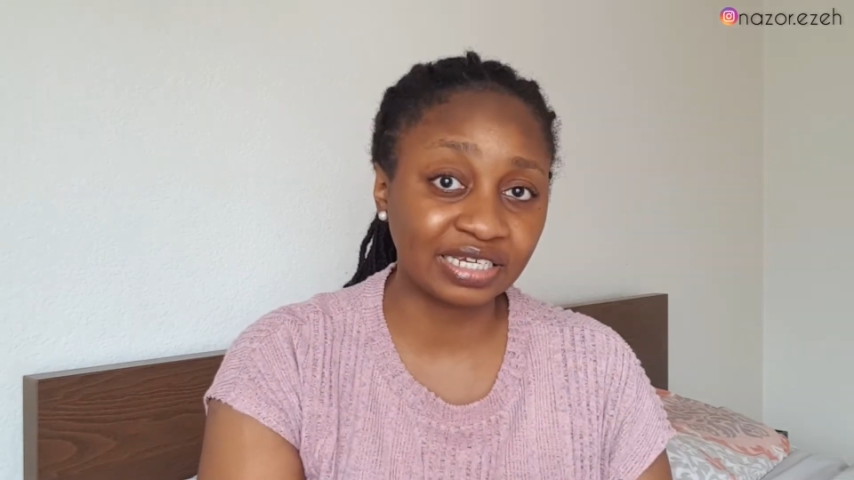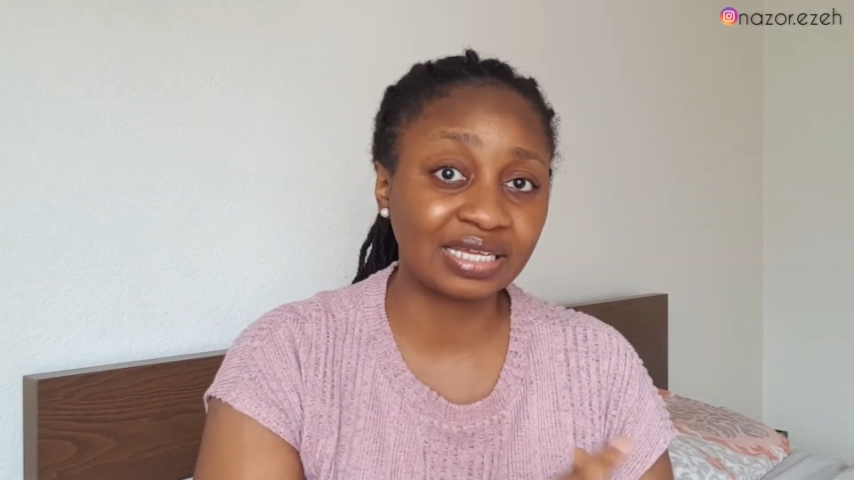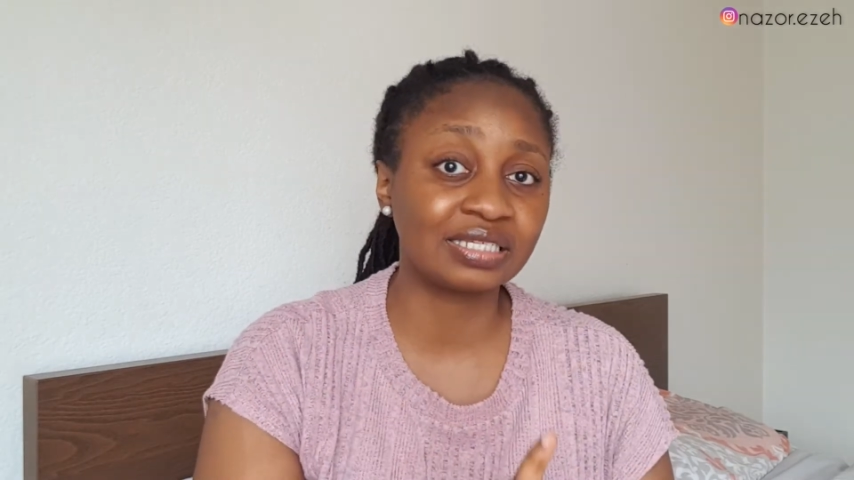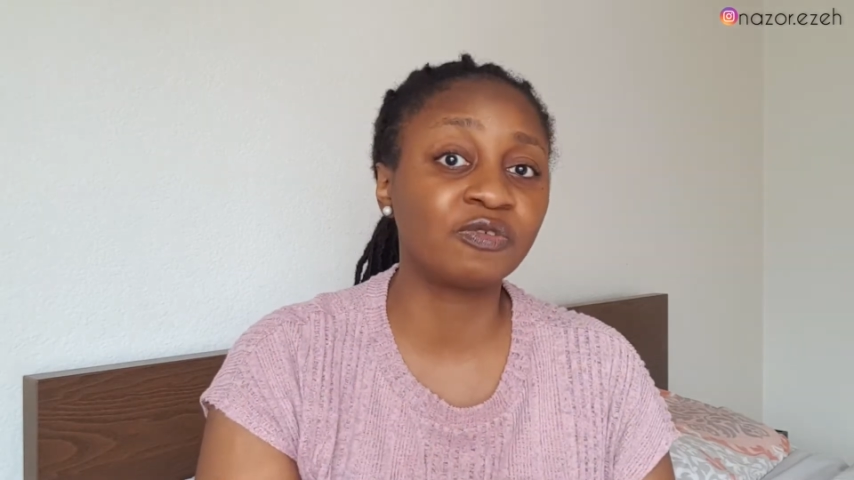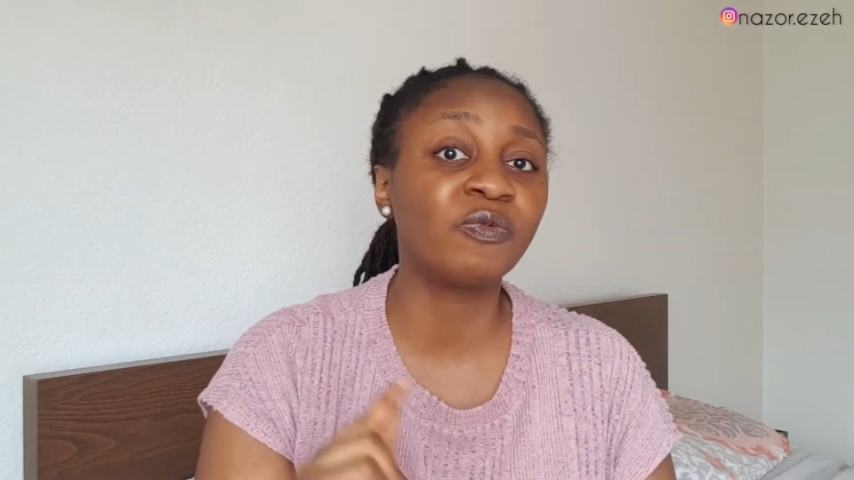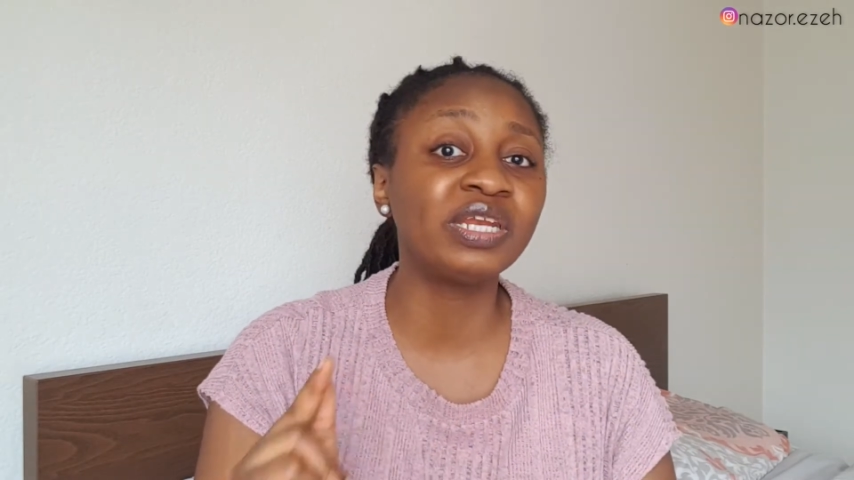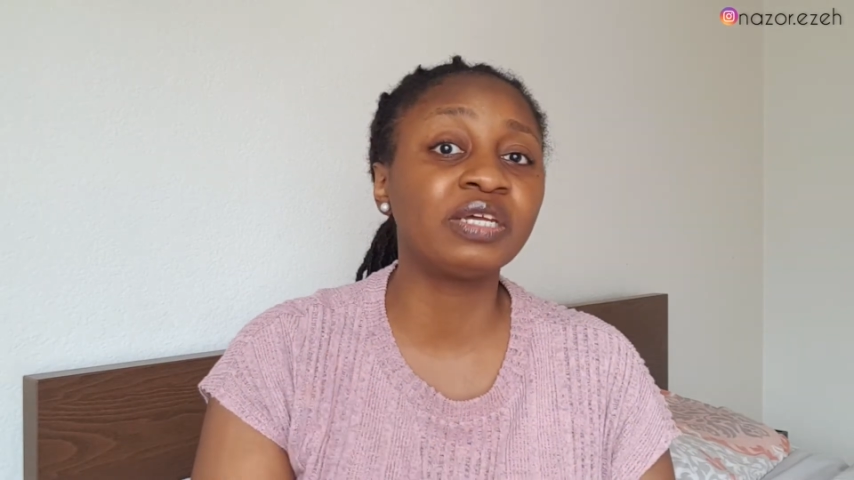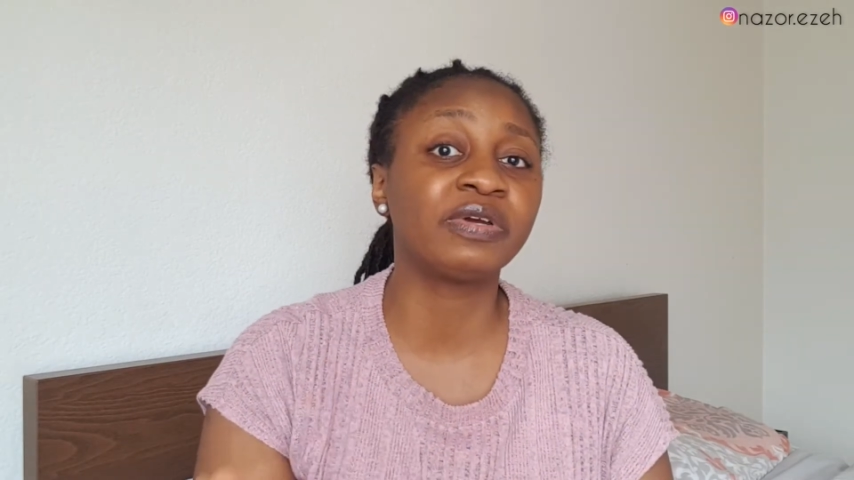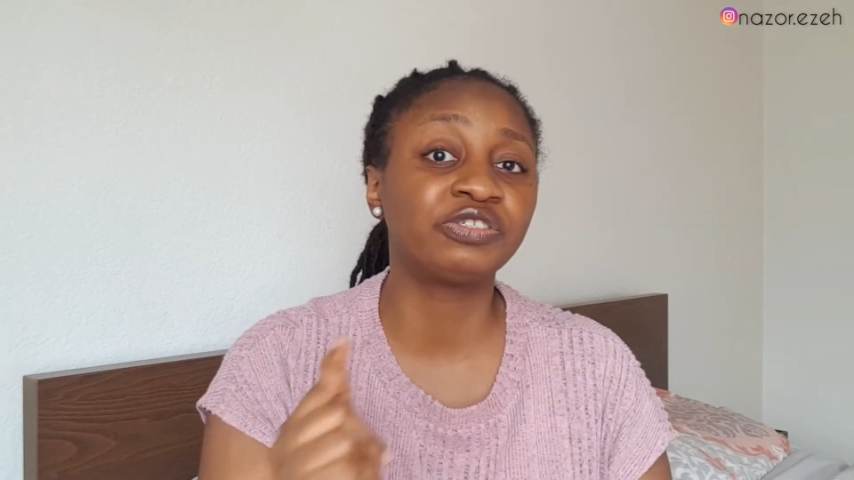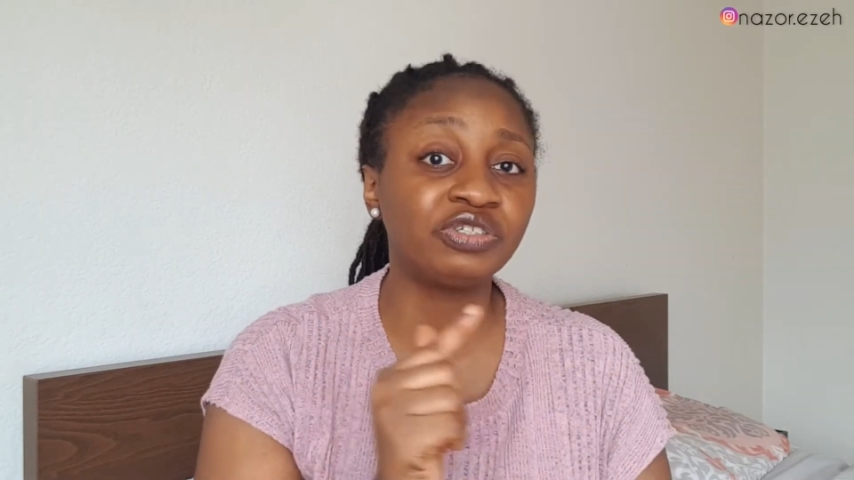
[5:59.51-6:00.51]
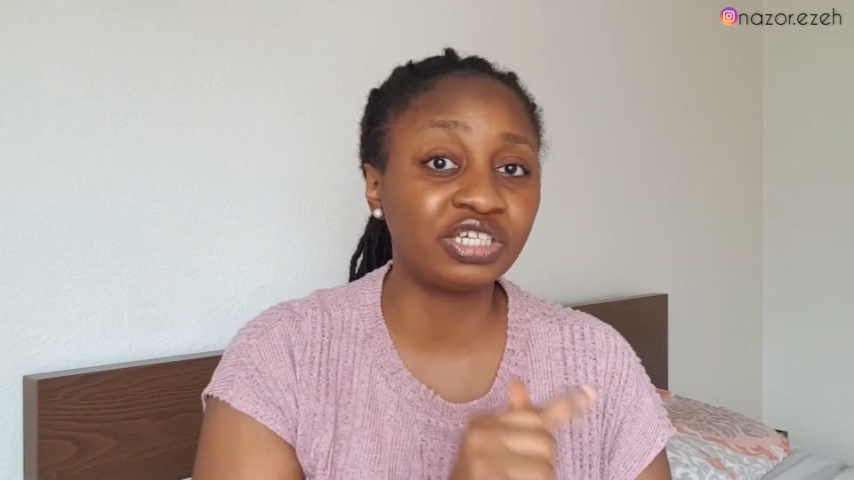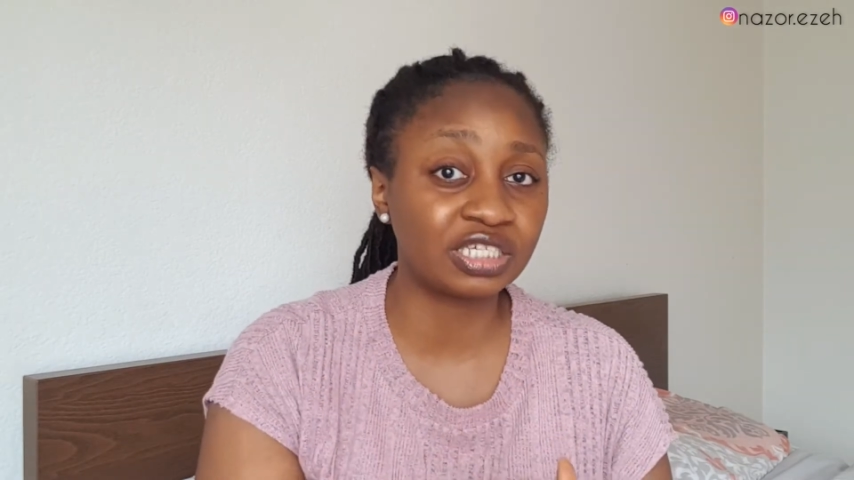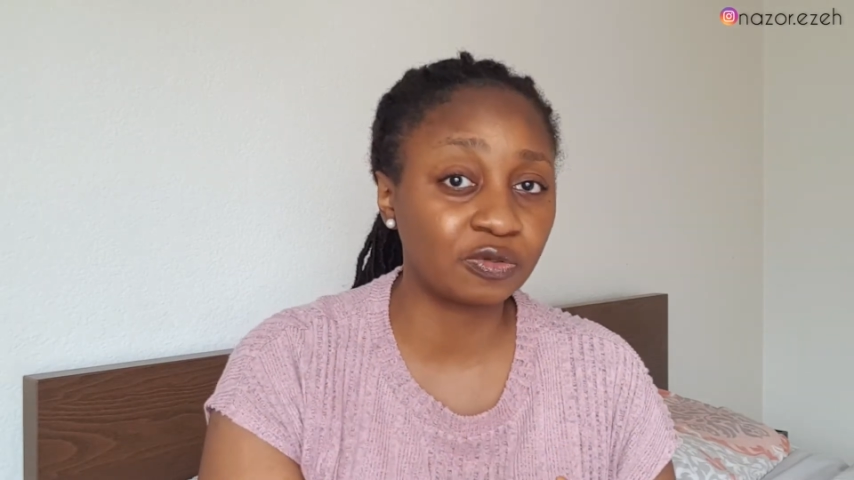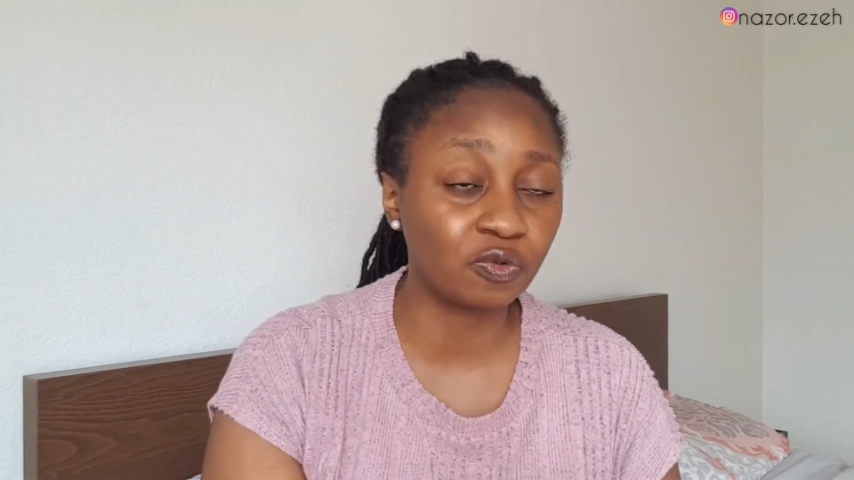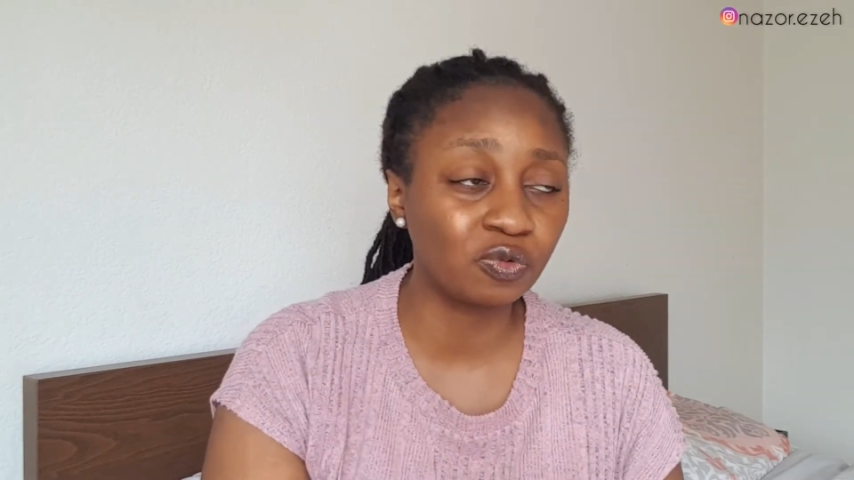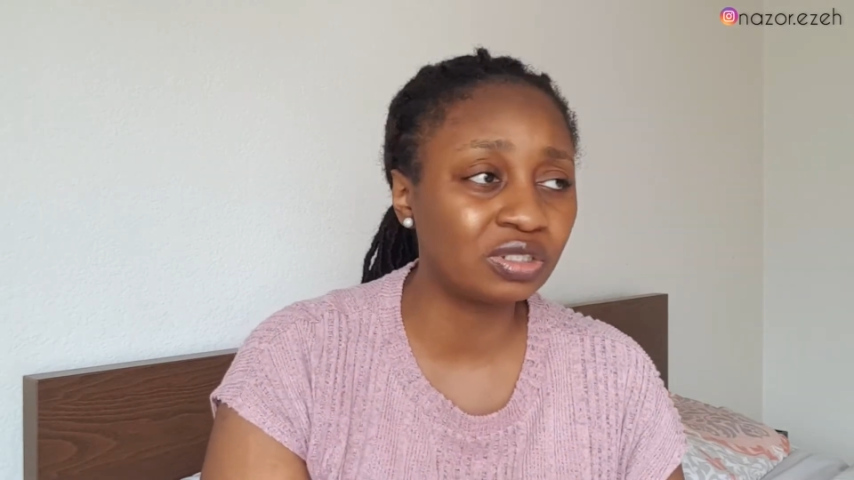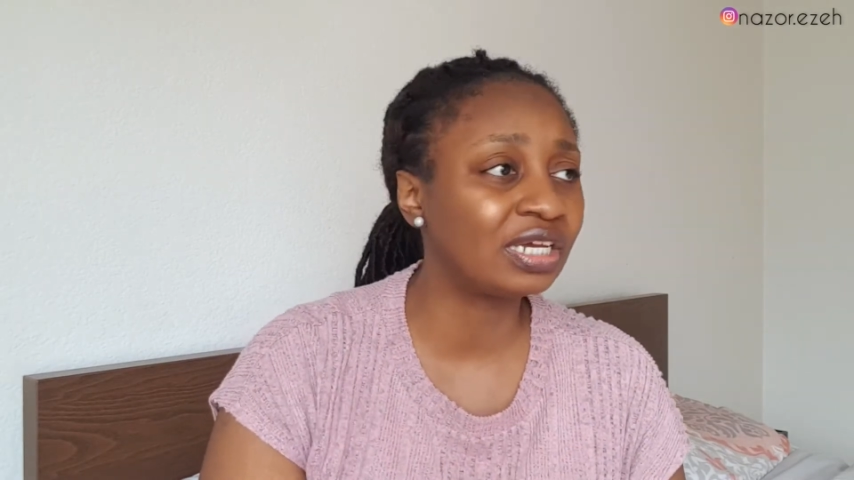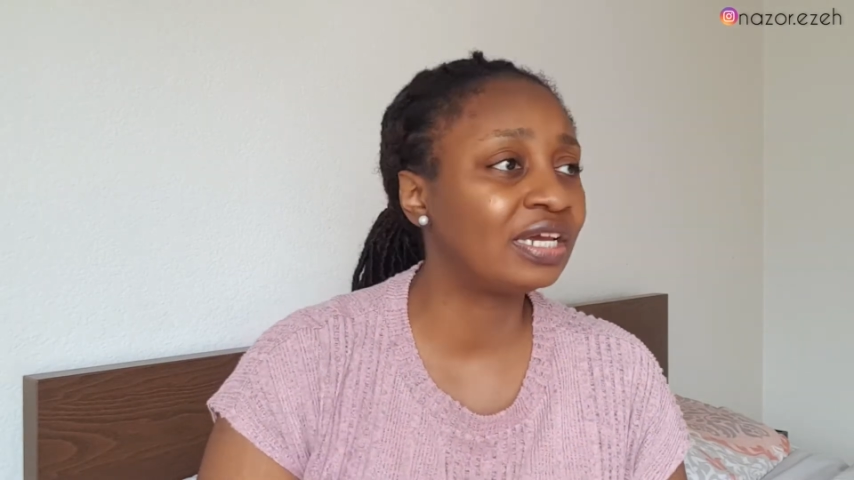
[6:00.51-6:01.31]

As in, when they were 3 years old,